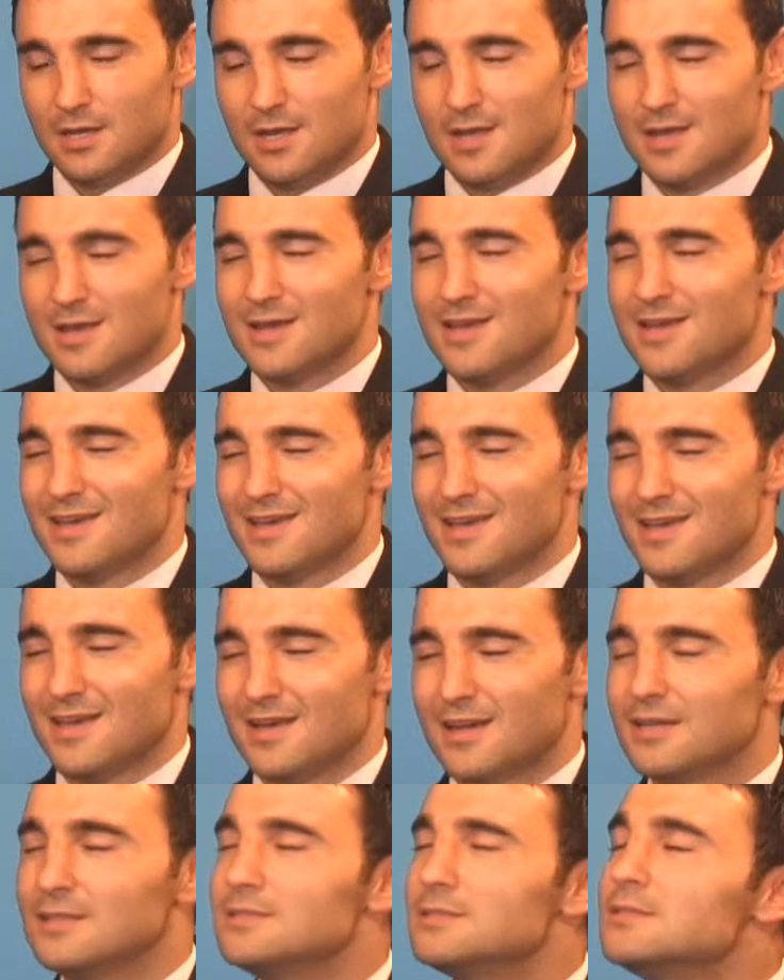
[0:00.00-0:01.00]

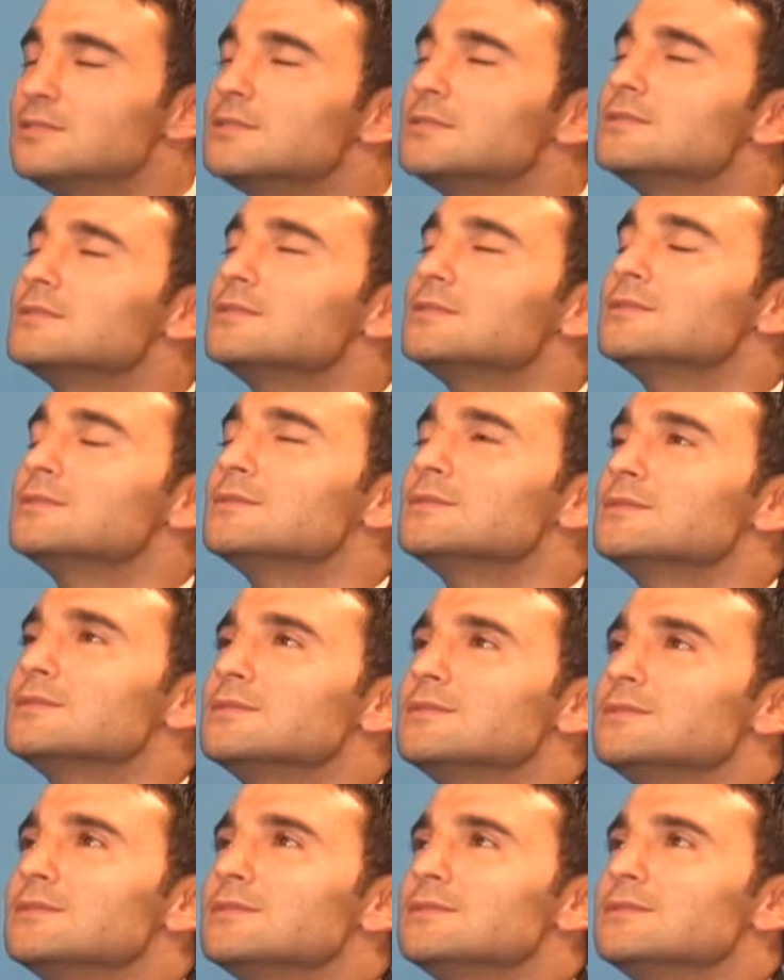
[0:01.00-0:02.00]

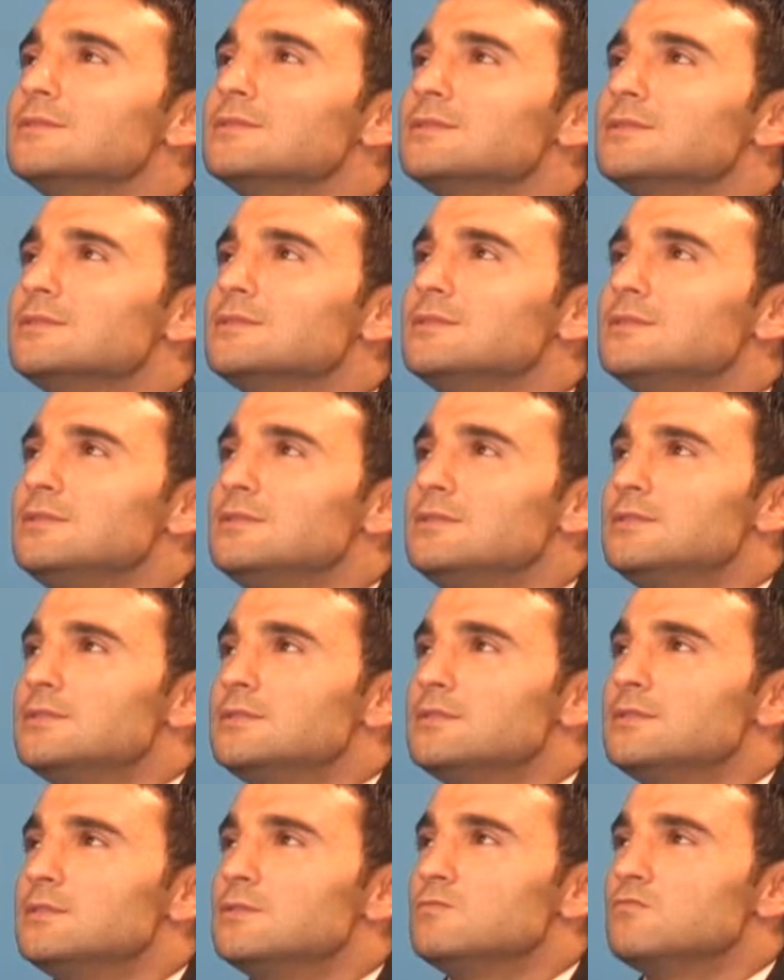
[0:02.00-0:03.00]

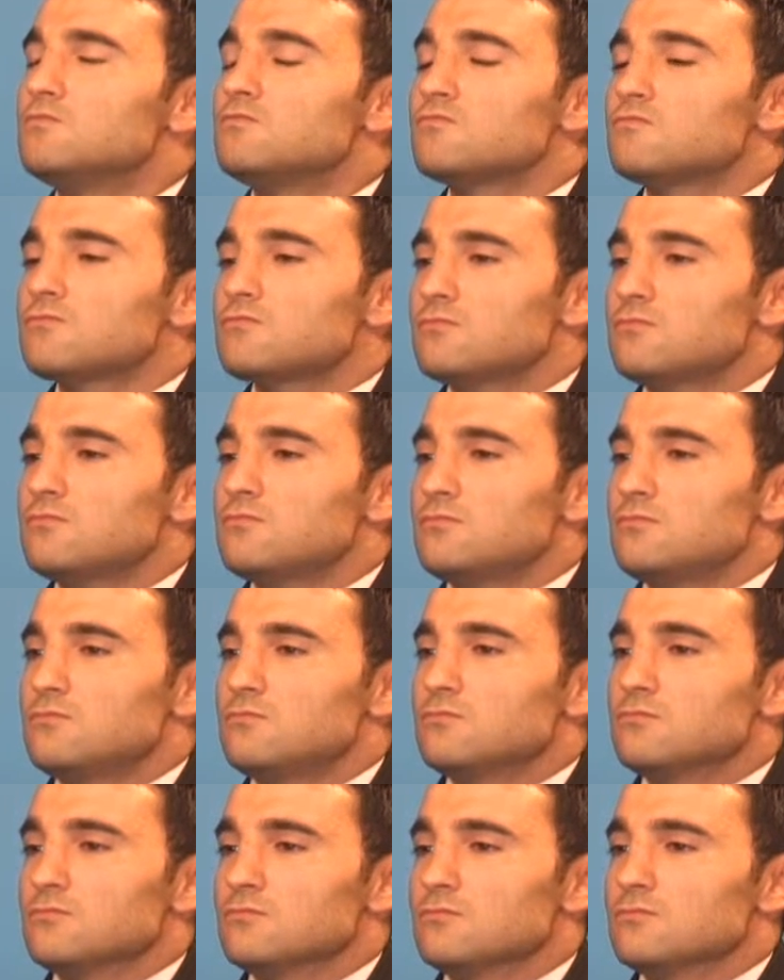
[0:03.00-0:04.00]

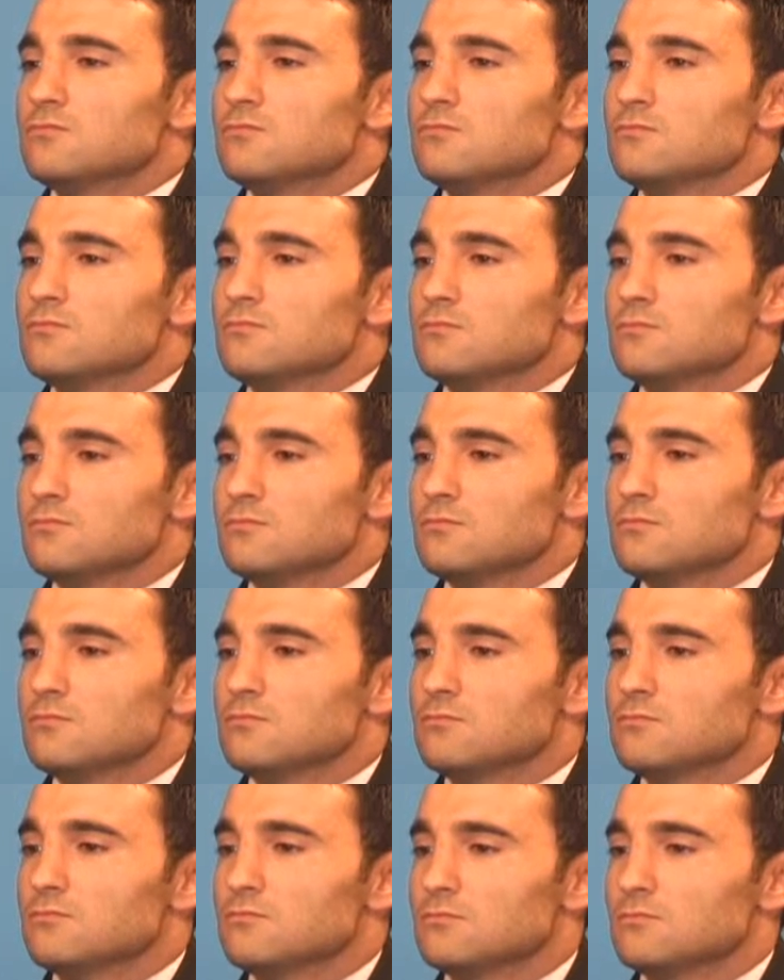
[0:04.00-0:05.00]

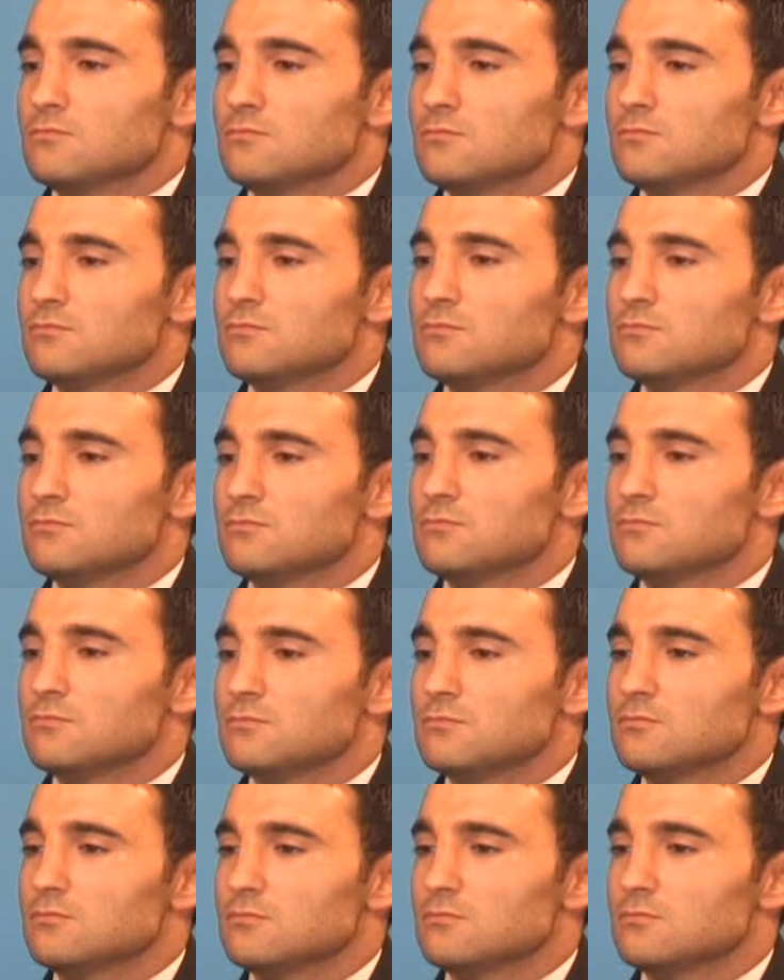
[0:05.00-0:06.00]

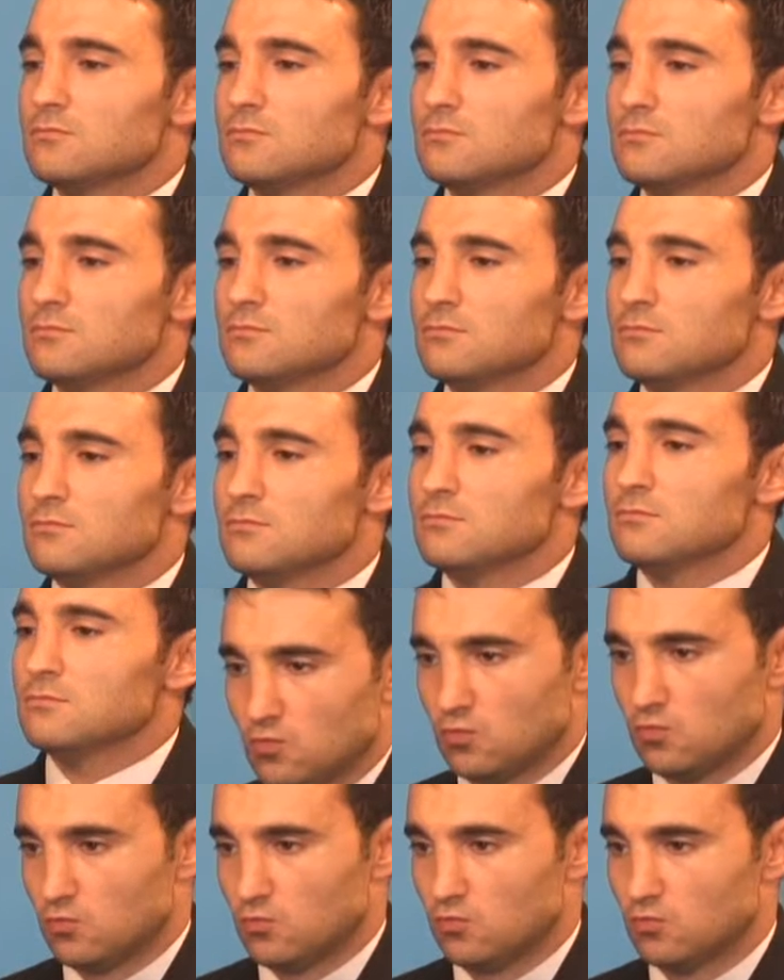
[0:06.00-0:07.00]

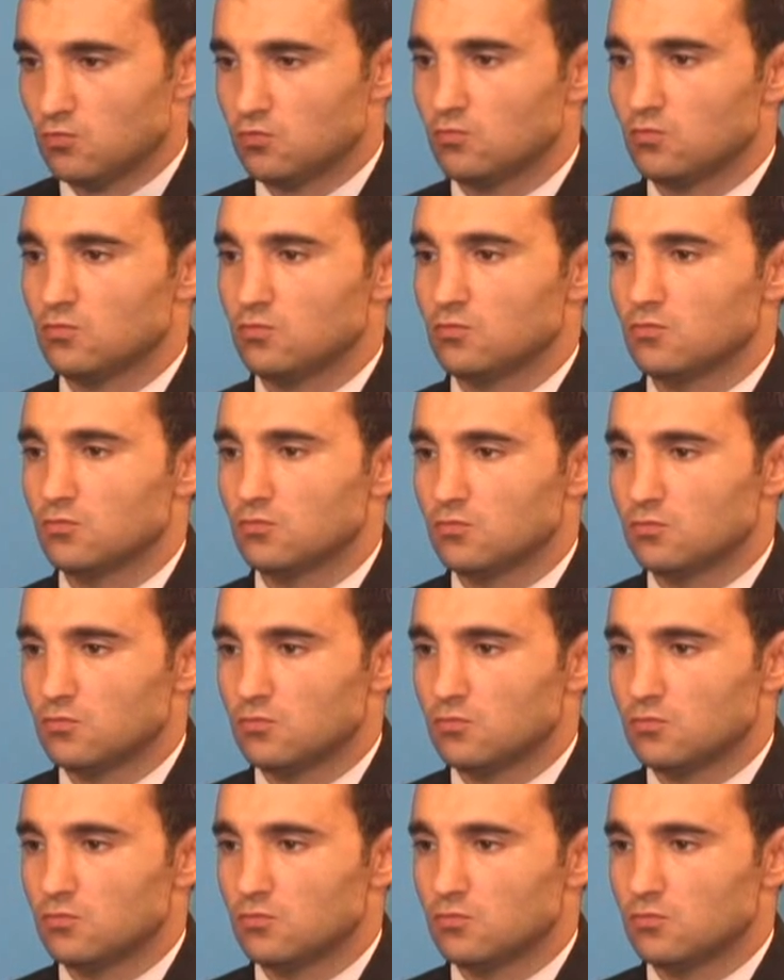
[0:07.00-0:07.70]
No one is speaking in this clip.